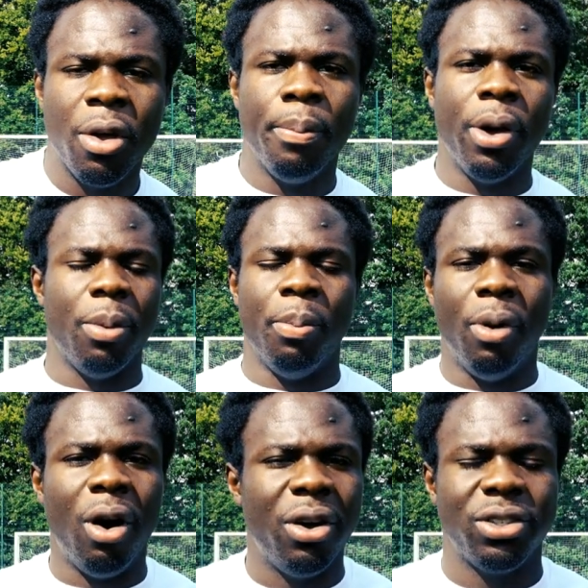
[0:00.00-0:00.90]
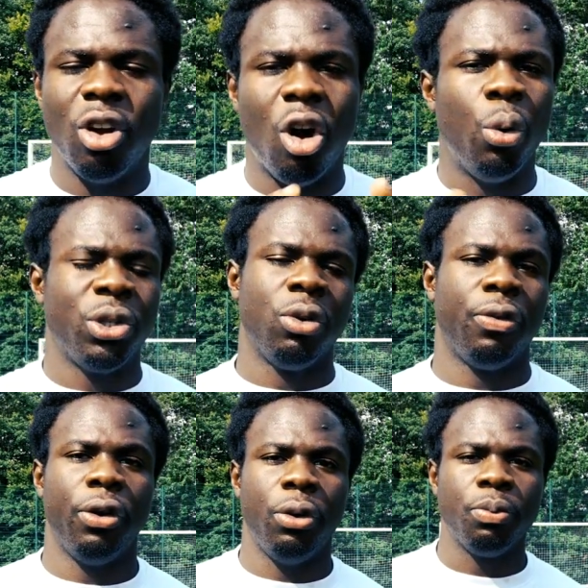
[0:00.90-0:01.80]
But more is not always good
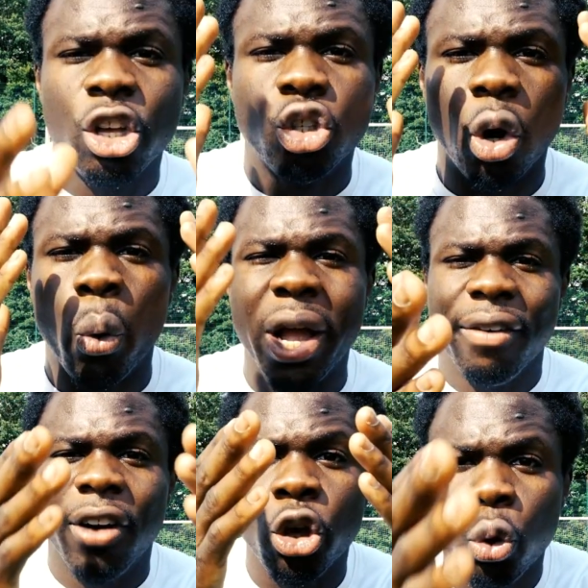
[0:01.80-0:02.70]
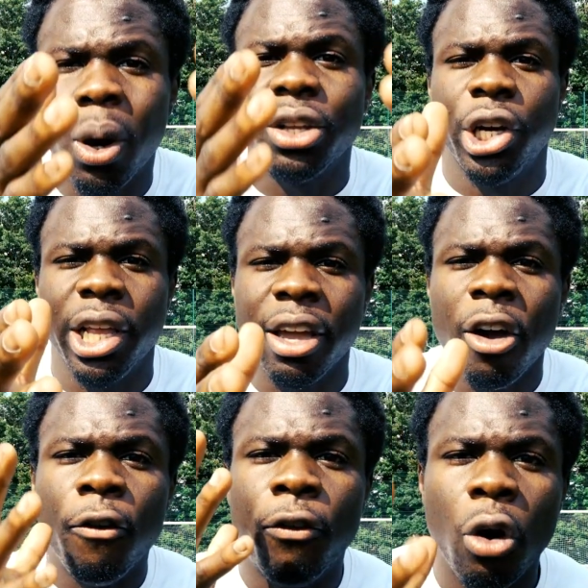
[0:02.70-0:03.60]
for you. So whenever you are training,
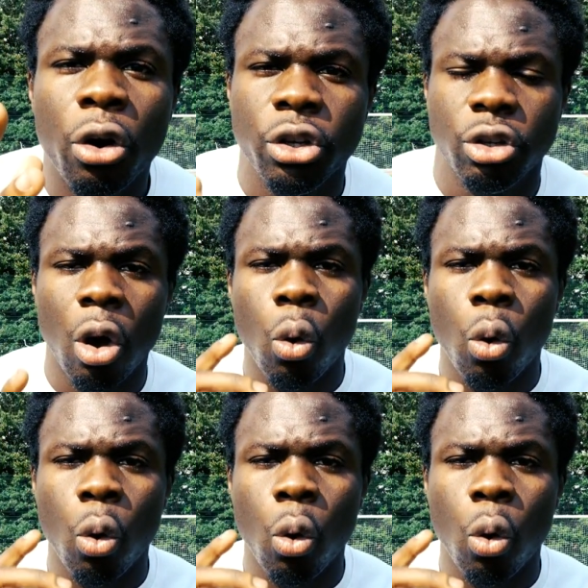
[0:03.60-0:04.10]
focus on